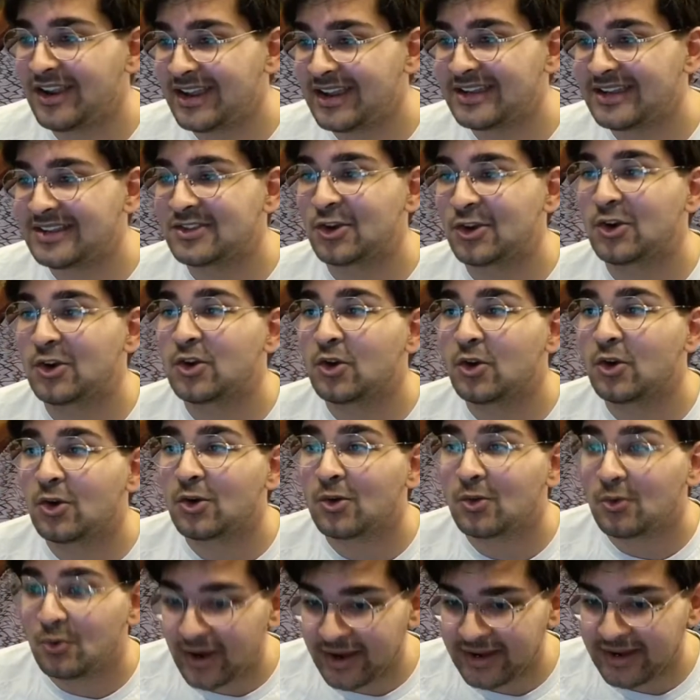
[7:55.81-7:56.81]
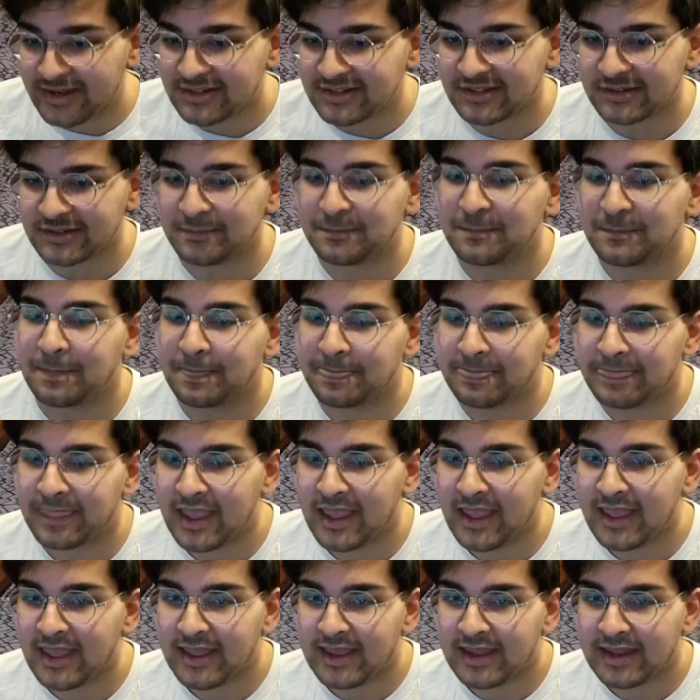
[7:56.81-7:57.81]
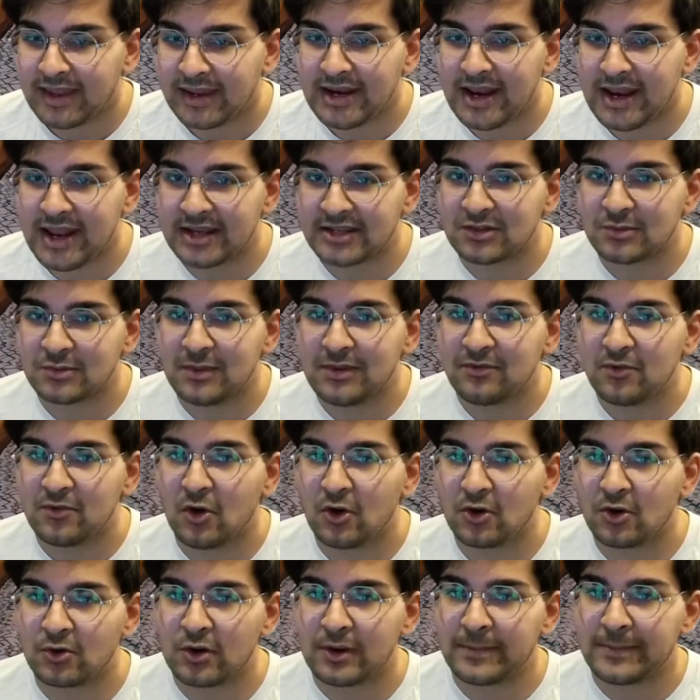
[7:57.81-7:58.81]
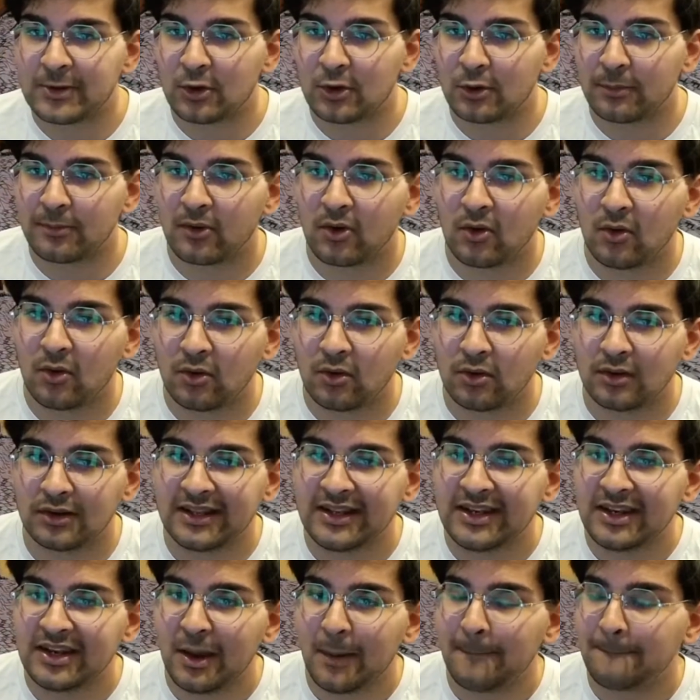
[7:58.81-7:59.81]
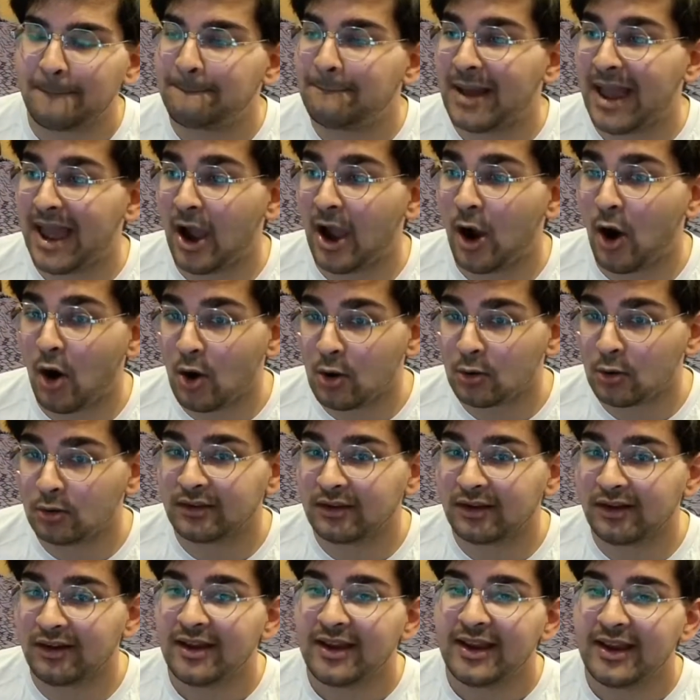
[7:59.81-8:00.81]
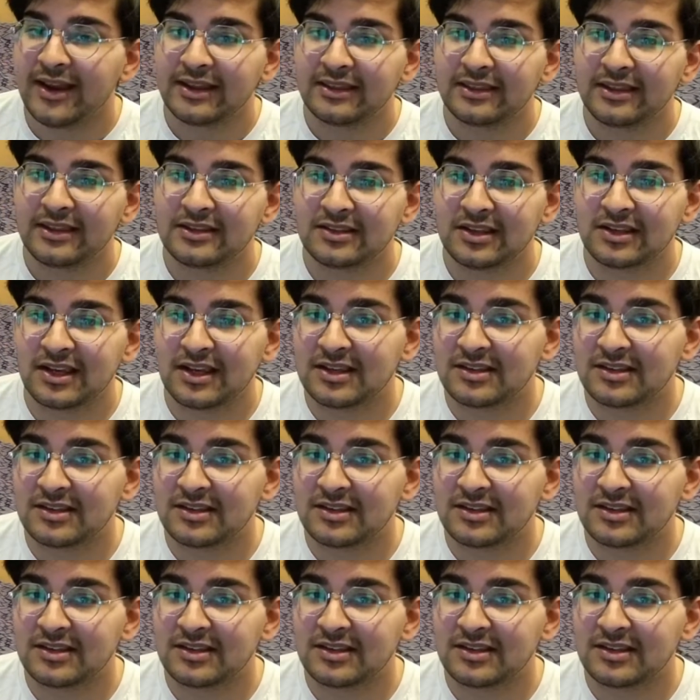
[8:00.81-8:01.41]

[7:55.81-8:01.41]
is great. Next, we've got Creepy Adorable Core Leader Beholder. This is